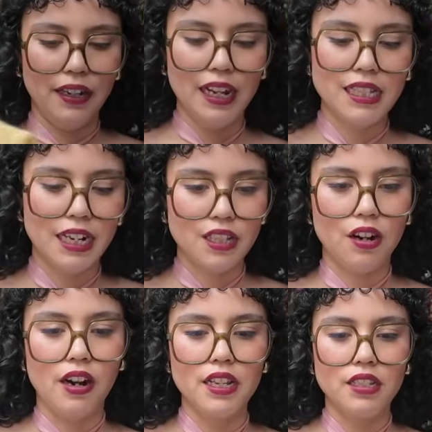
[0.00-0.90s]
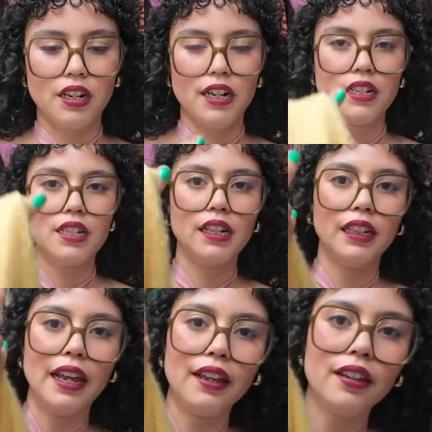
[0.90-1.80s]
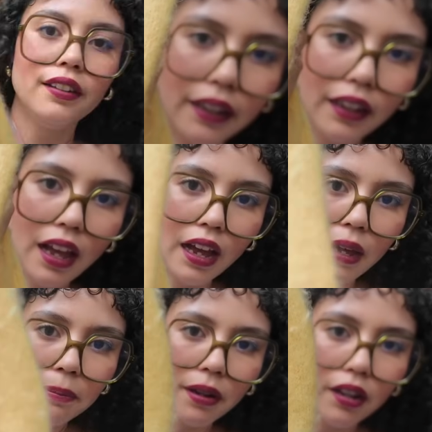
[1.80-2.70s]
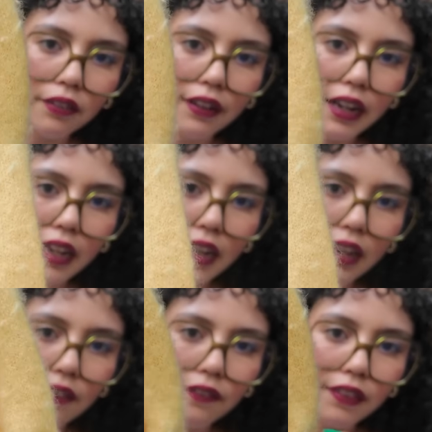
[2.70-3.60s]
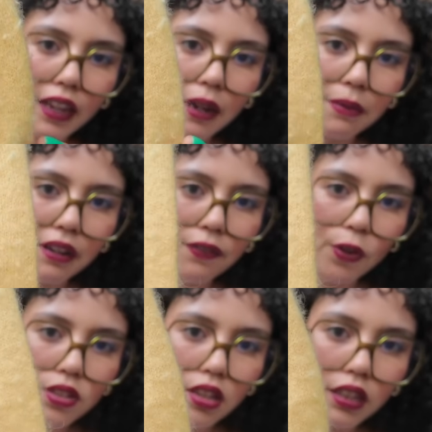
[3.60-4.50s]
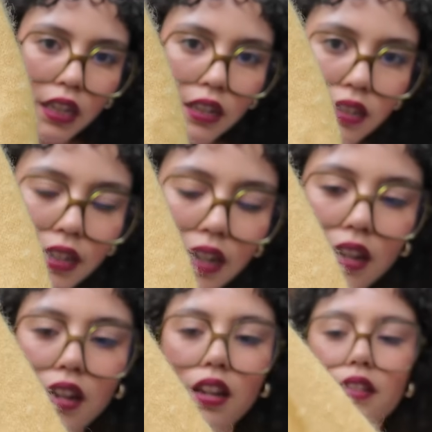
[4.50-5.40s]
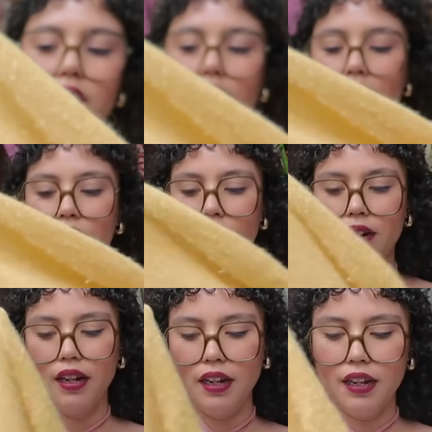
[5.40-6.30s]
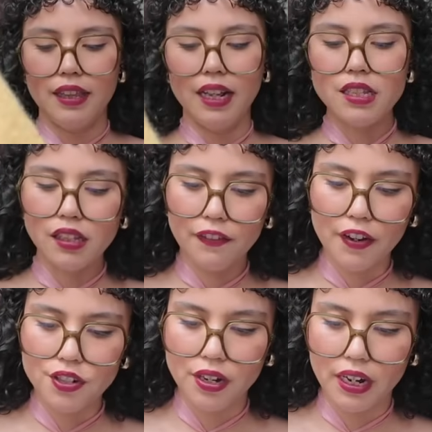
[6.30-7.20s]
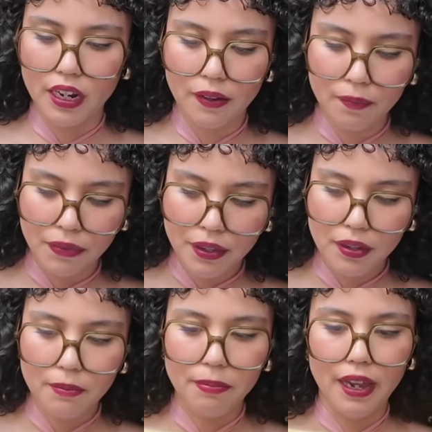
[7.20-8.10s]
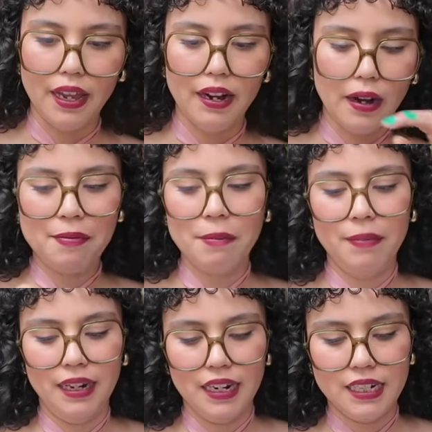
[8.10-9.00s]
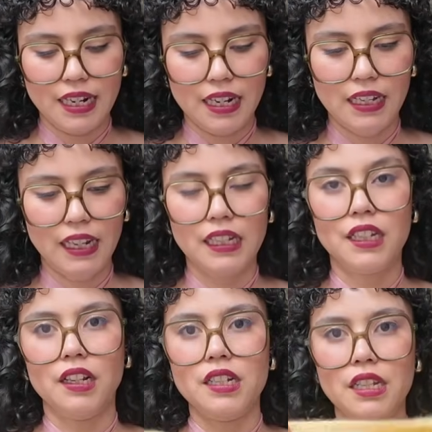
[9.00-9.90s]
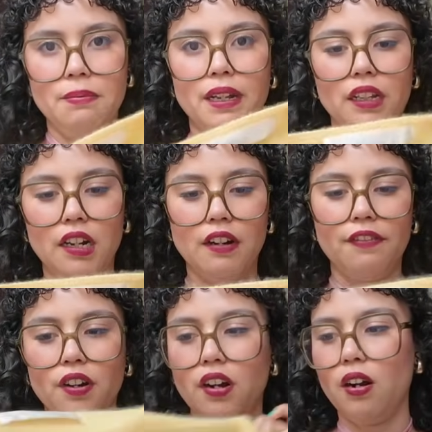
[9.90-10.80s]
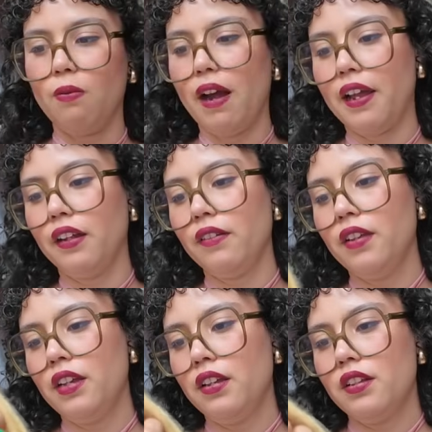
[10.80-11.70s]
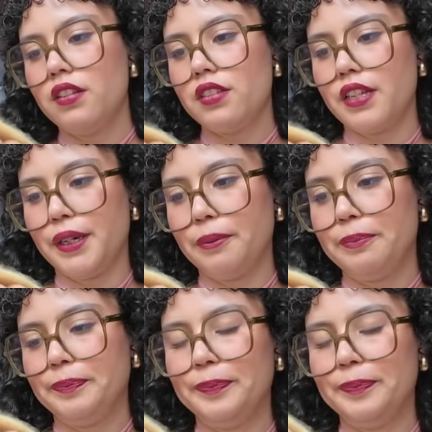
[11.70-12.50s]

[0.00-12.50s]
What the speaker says: realize that it's already starting to like fill up already, if the camera can focus on that. So that's a little frustrating, but I've been meaning to get like a little D-pillar for a while, so